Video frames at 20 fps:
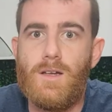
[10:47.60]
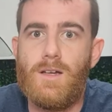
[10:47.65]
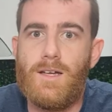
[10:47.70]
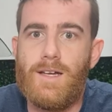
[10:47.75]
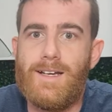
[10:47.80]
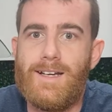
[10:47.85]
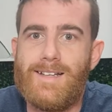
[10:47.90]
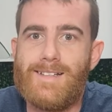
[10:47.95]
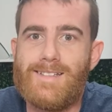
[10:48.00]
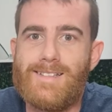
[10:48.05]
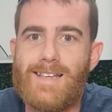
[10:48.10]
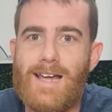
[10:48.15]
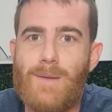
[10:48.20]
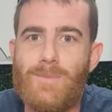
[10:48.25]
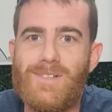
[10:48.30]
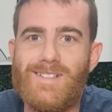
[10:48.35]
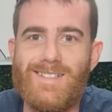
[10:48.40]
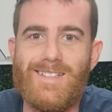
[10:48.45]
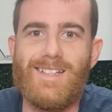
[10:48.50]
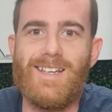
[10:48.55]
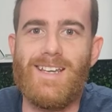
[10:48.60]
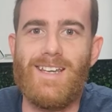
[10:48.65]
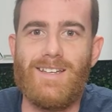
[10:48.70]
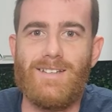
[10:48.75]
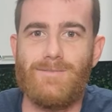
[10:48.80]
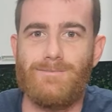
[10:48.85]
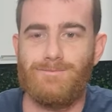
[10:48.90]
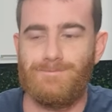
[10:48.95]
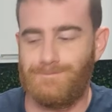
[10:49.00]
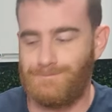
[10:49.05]
And then it's time to dig in.
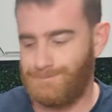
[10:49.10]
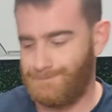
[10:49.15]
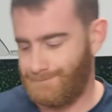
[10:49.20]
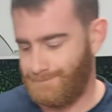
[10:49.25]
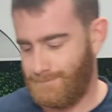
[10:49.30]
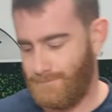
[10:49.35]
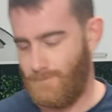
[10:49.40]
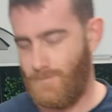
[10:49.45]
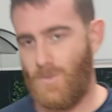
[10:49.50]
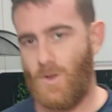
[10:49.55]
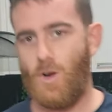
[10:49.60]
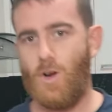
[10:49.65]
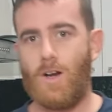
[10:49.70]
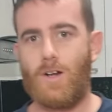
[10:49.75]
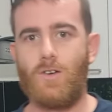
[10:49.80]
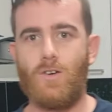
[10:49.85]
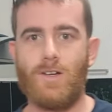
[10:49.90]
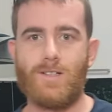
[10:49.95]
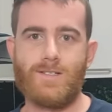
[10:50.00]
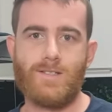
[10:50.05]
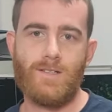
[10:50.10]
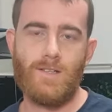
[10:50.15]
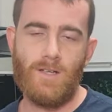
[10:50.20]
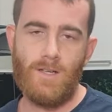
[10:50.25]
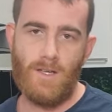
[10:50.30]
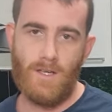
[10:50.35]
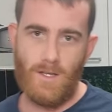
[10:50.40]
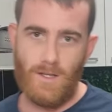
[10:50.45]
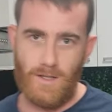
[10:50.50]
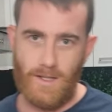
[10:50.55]
Alright guys,
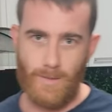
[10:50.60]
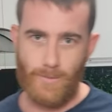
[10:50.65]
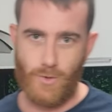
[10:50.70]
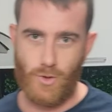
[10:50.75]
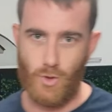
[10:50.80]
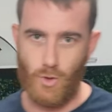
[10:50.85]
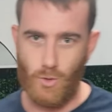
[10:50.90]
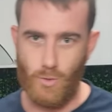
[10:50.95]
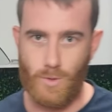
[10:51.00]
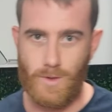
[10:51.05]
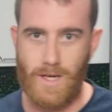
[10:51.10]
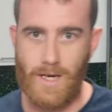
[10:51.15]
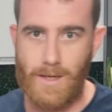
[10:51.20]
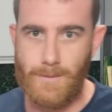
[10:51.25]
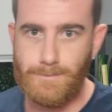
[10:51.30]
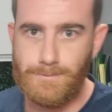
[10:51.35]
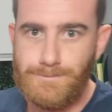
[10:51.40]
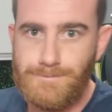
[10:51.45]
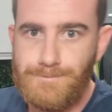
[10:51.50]
let them cool, we'll cut them.